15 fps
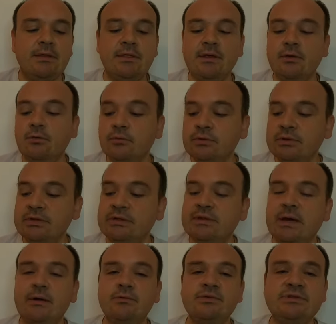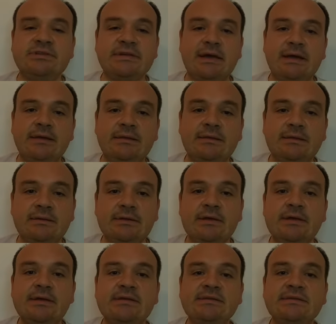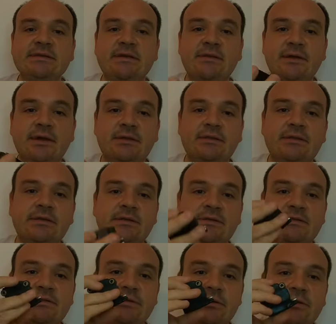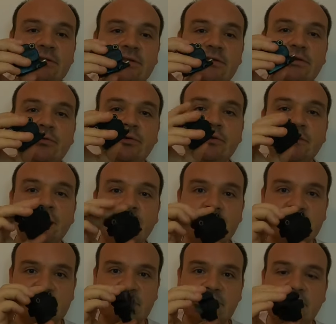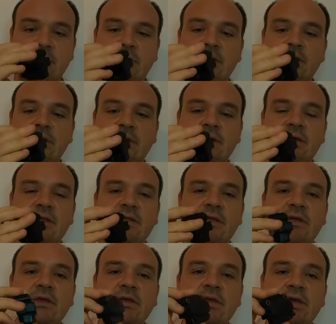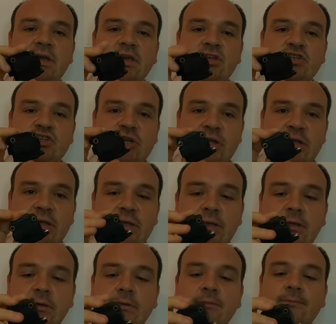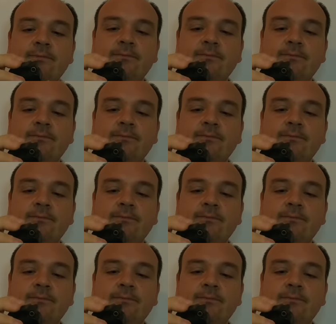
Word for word: The only downside is that it's not universal like the EHA,